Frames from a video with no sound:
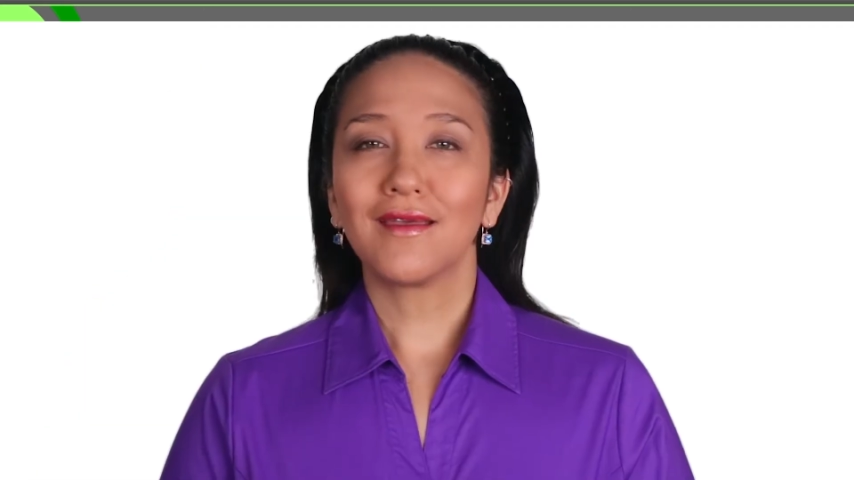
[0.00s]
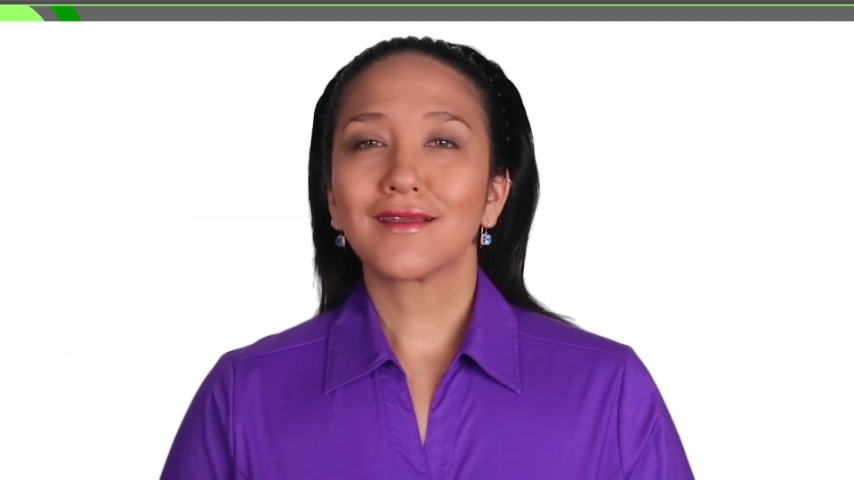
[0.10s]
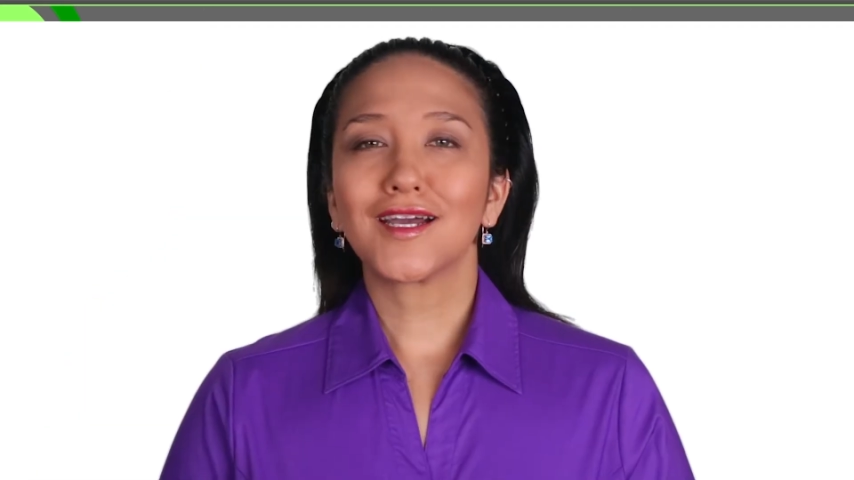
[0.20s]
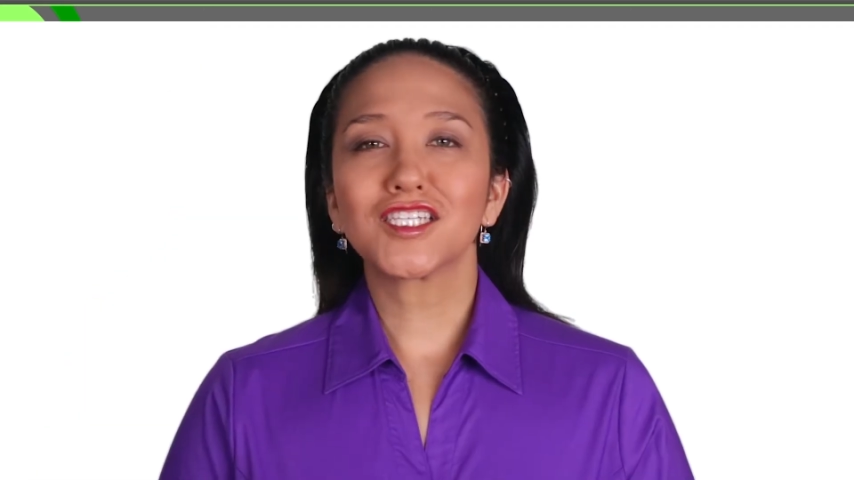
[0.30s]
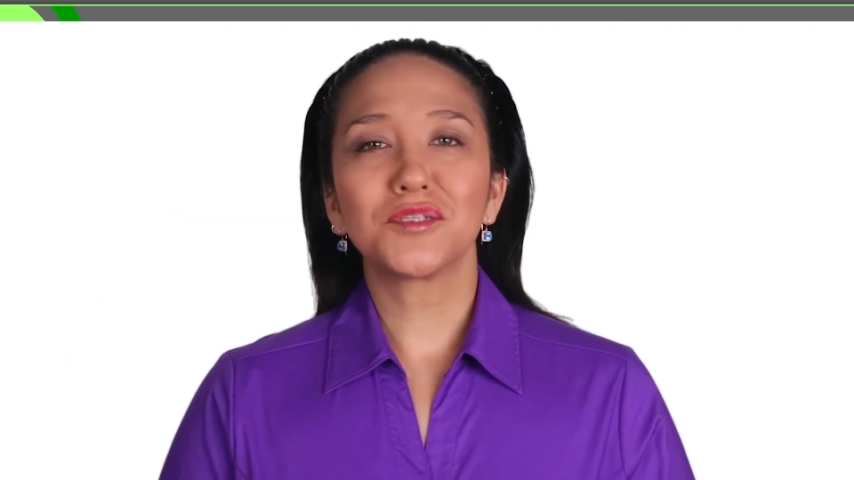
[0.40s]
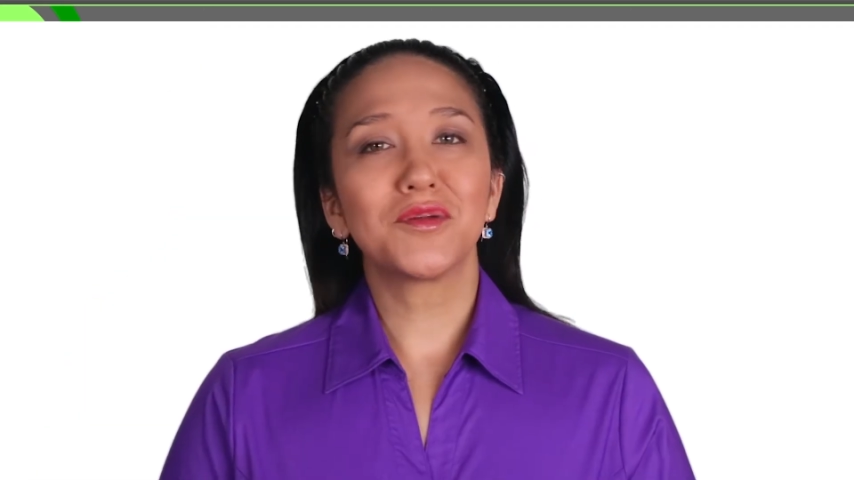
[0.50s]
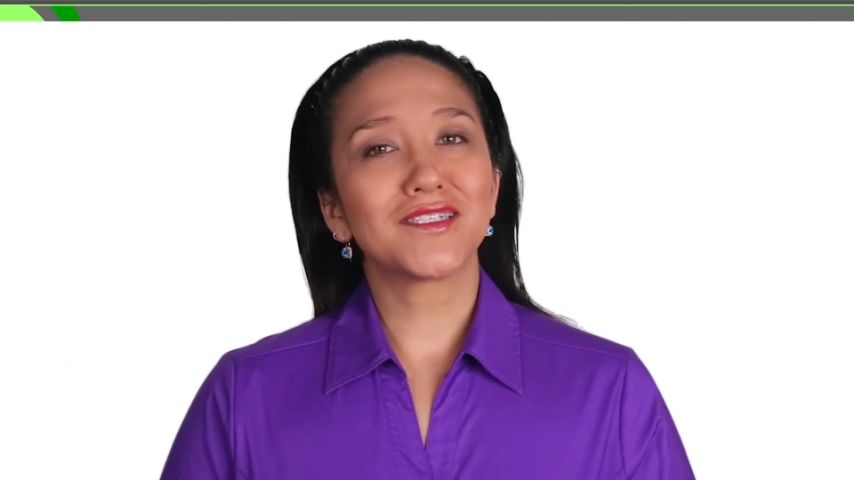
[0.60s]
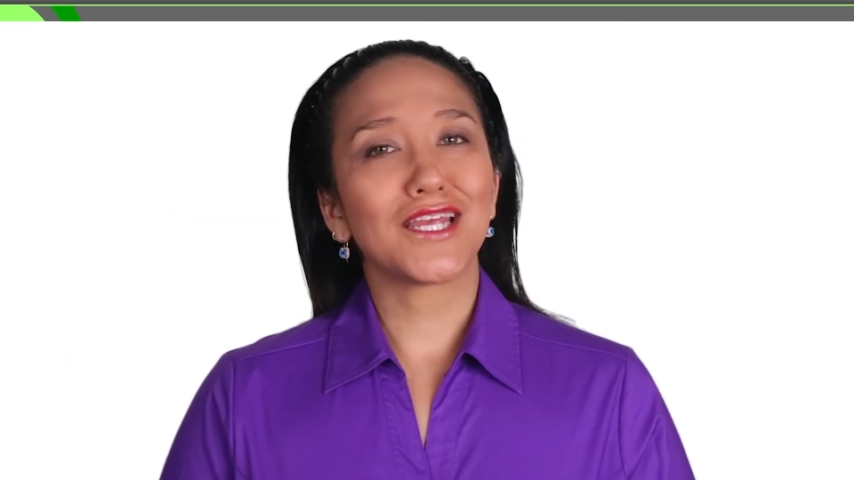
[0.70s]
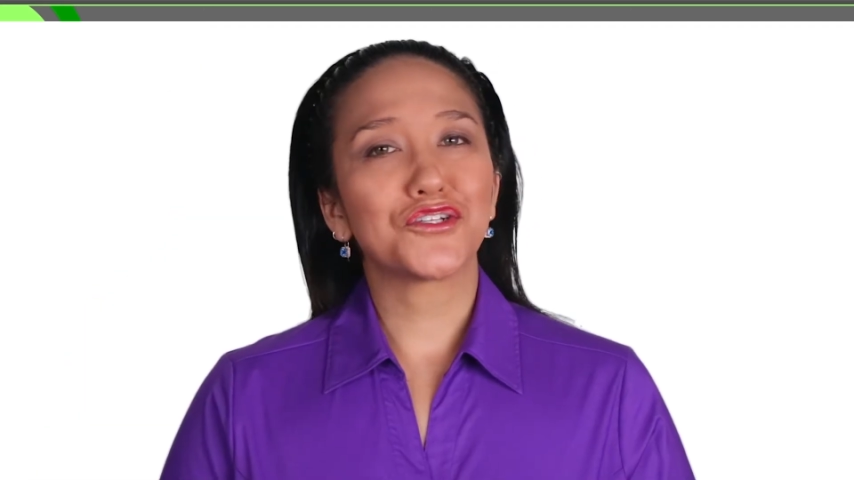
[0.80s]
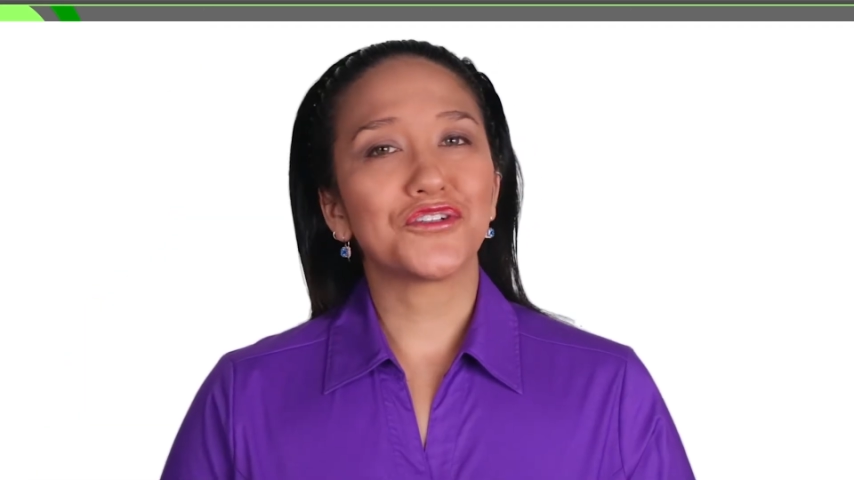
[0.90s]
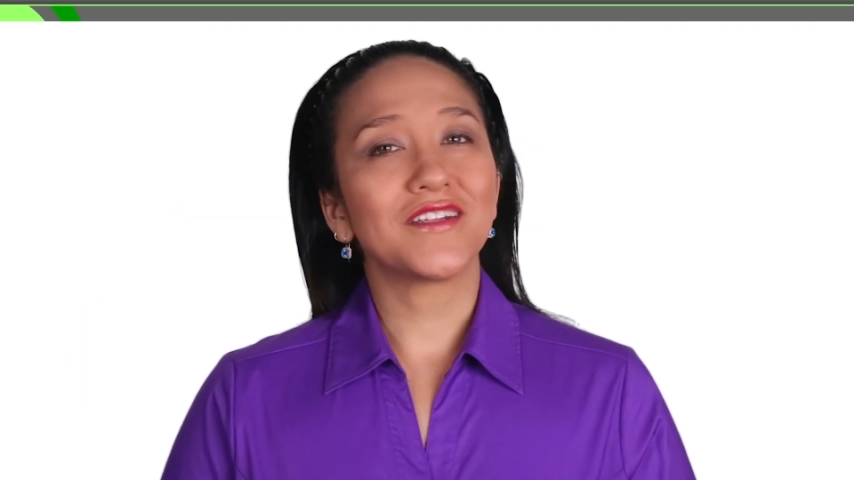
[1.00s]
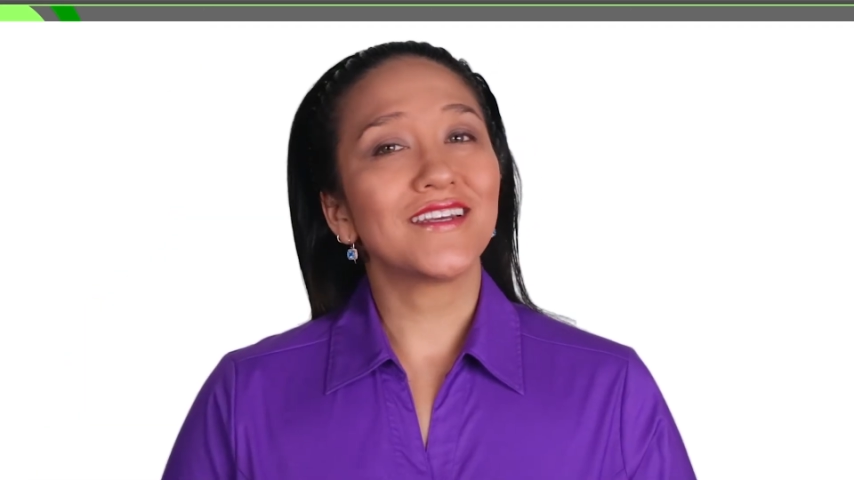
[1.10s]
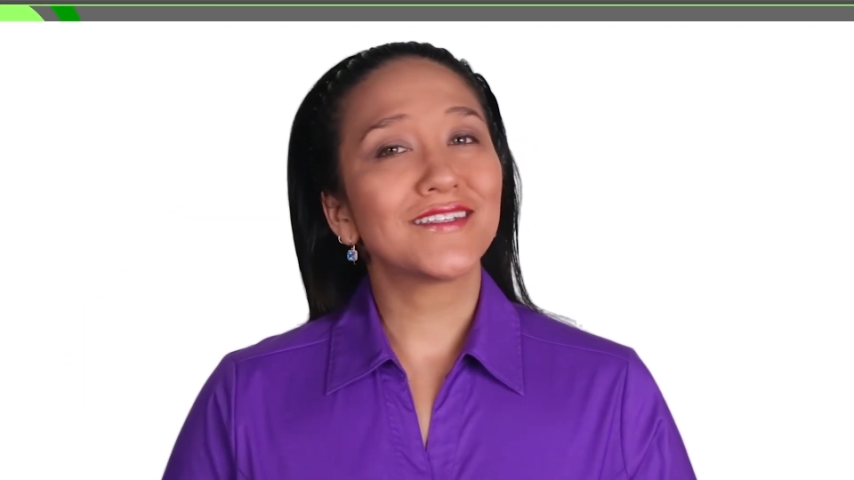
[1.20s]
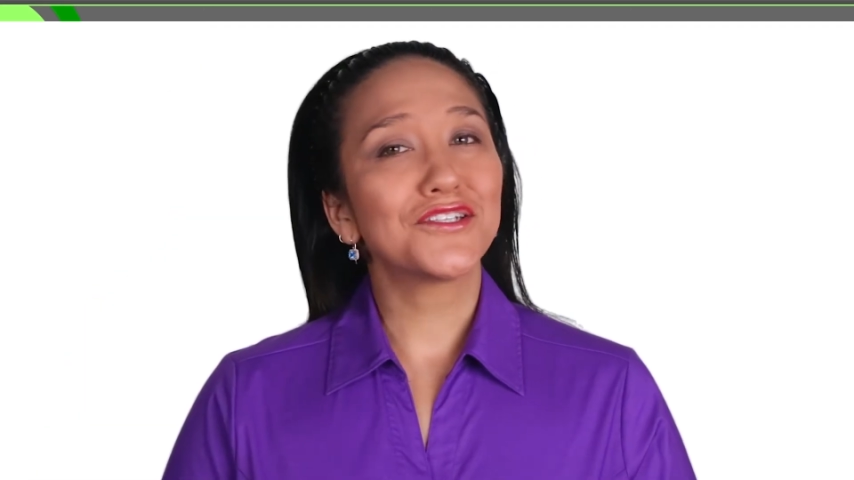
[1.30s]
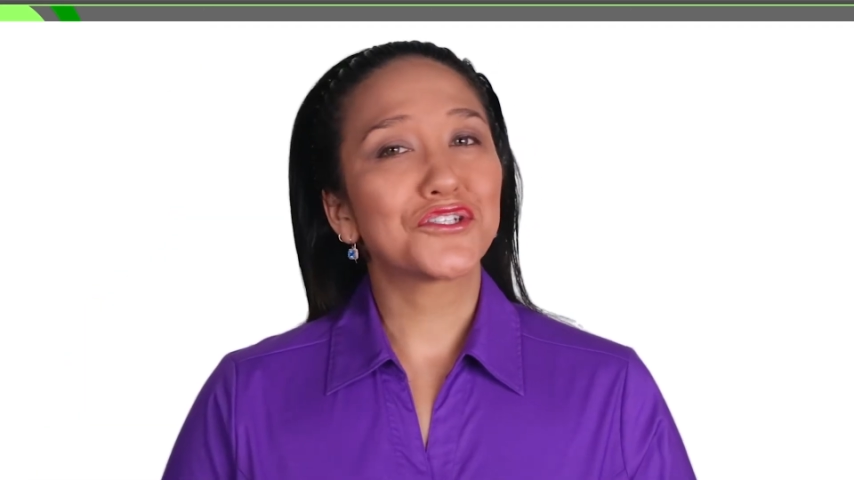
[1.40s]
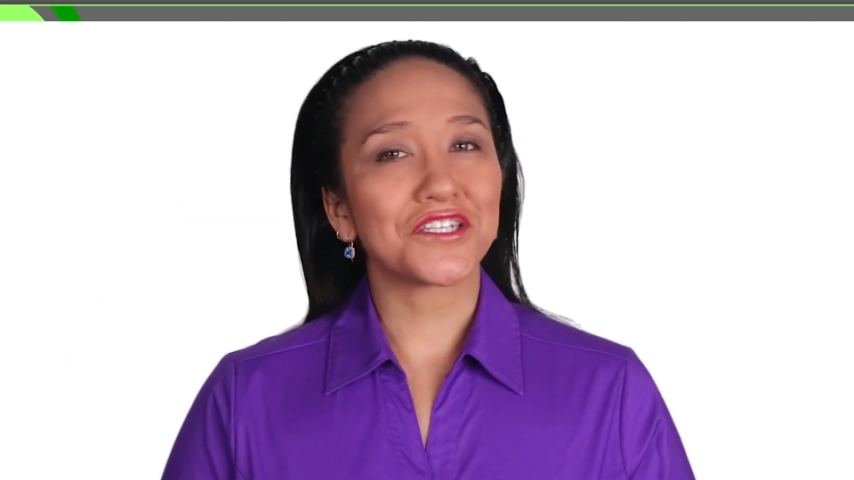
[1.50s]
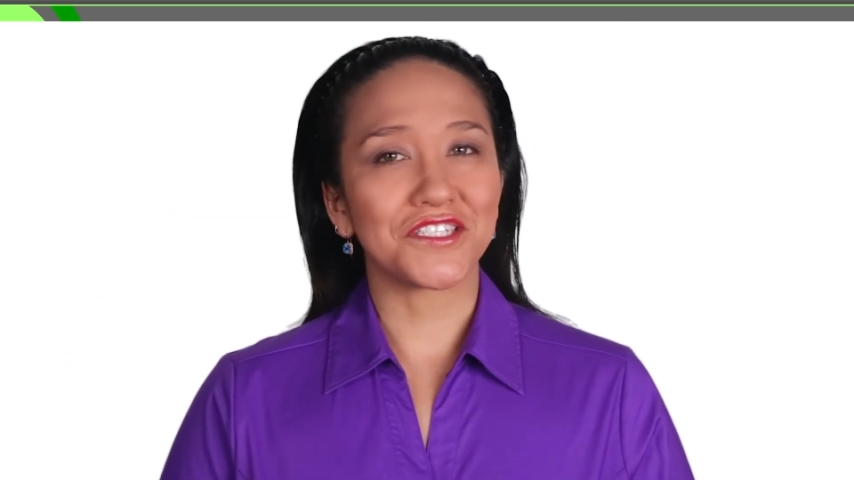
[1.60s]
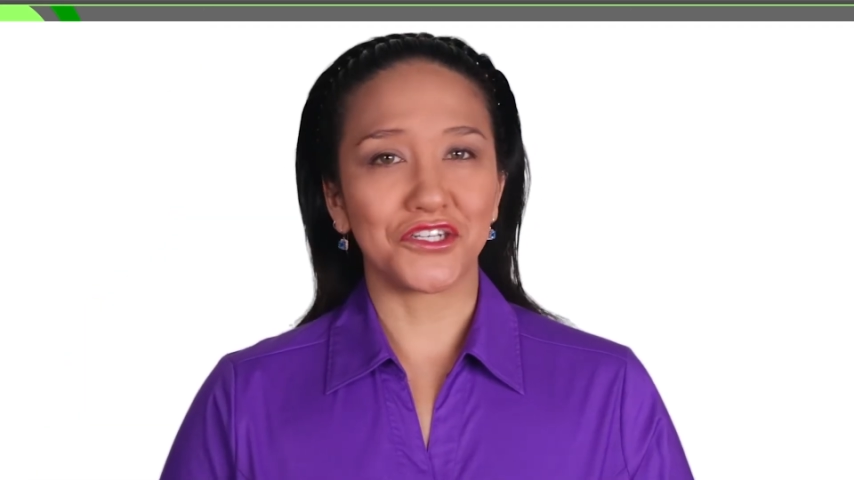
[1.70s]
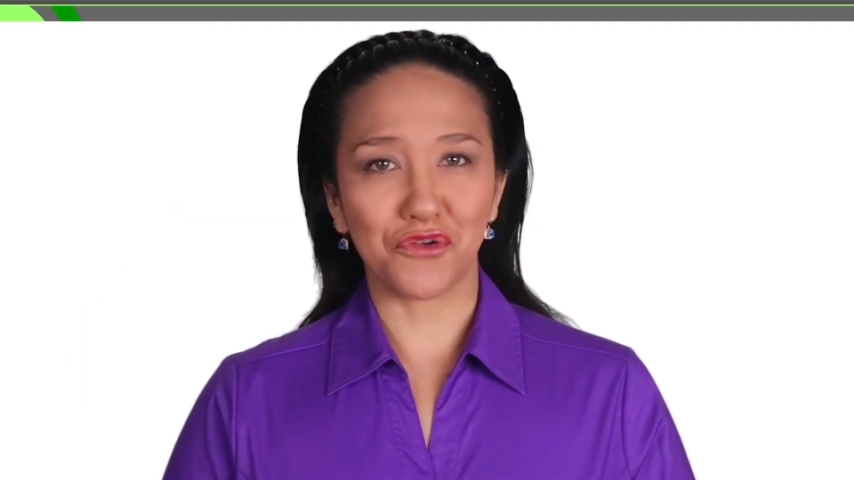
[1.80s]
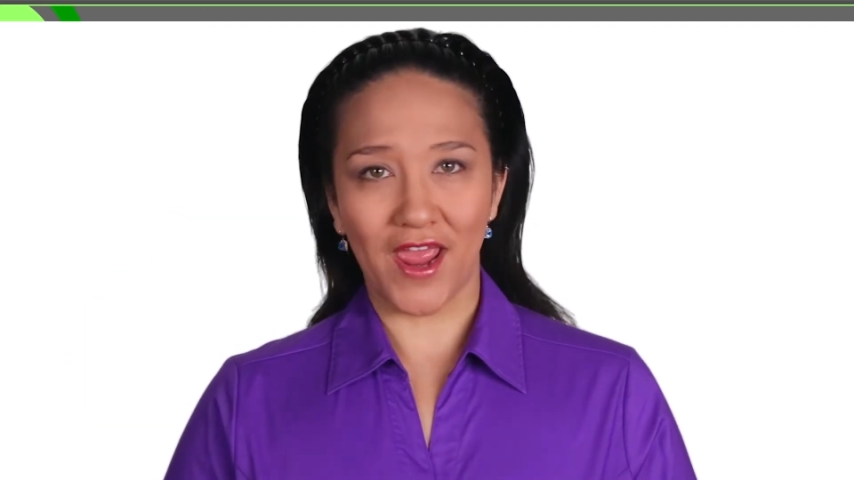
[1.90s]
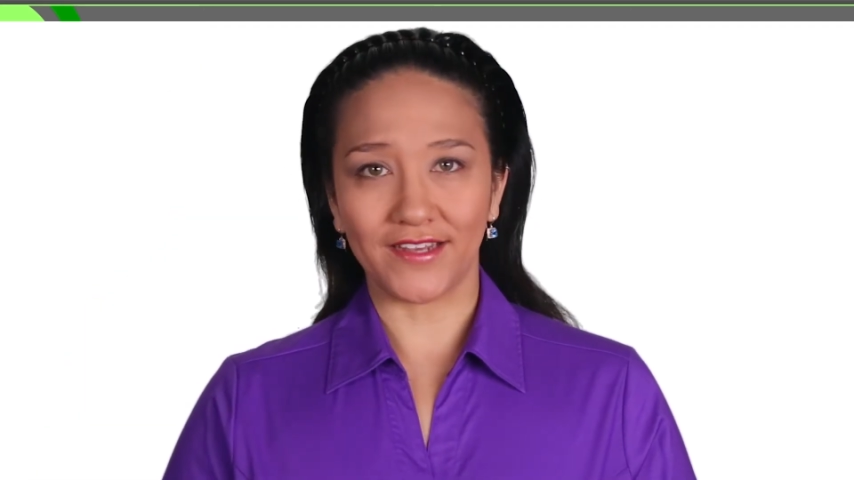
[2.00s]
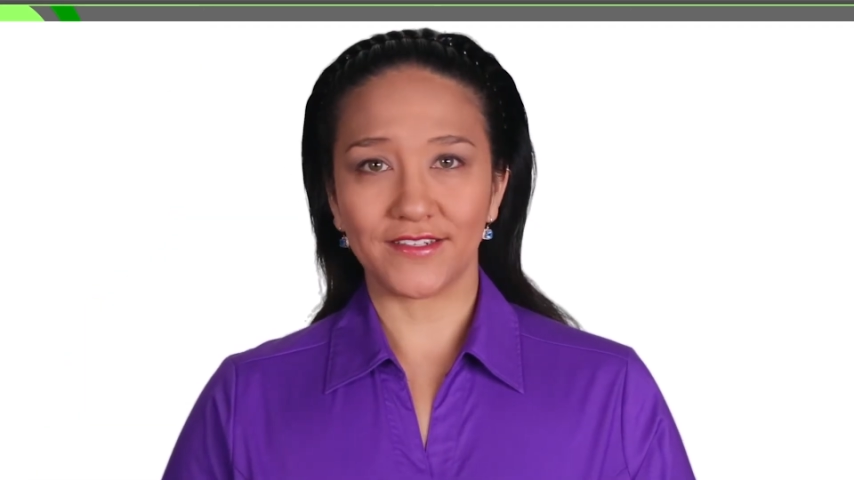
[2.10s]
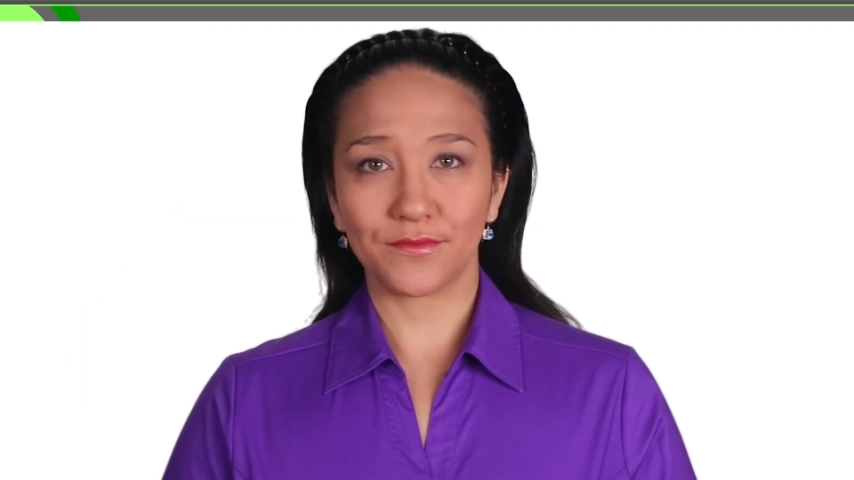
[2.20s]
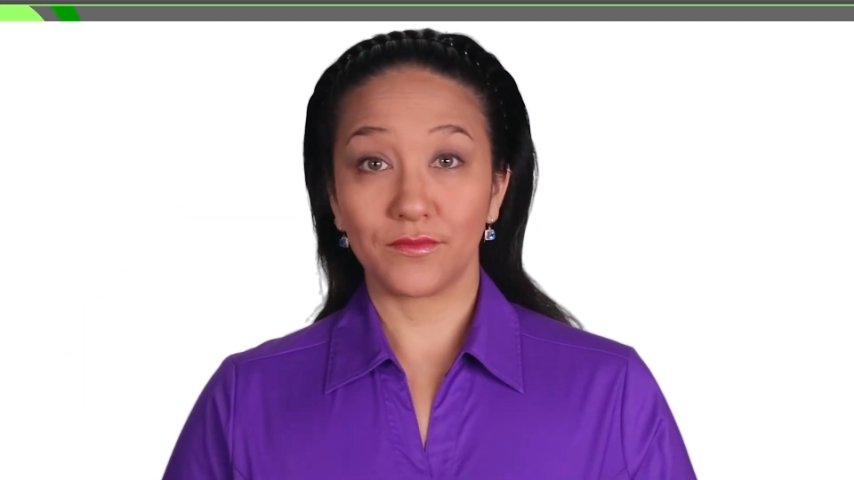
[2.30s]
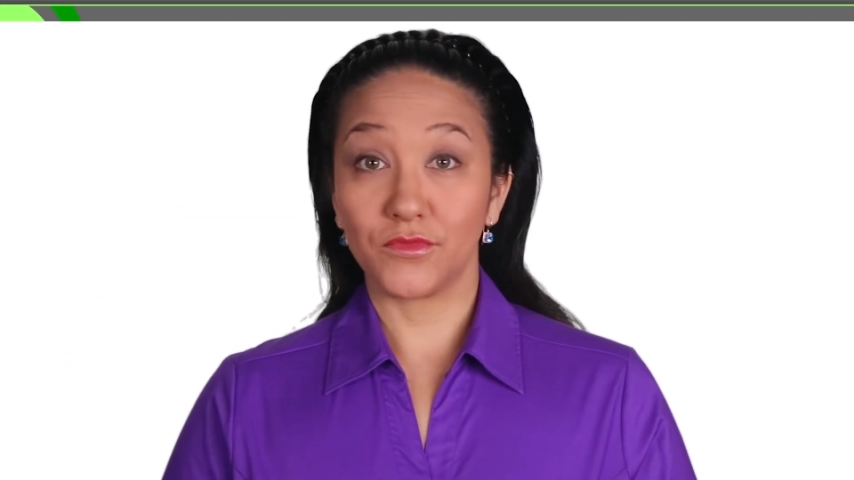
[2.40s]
Customization isn't just a trend.